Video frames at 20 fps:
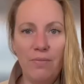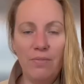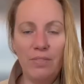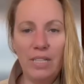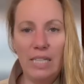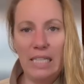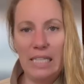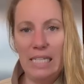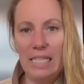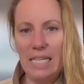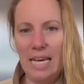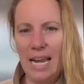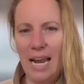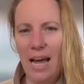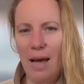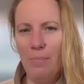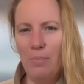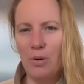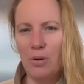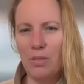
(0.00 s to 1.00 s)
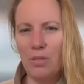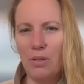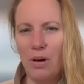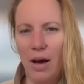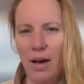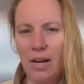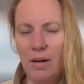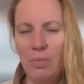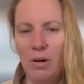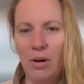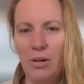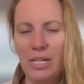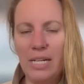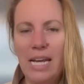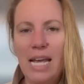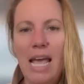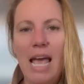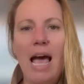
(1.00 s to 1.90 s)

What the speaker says: cleaned that up or thought about it.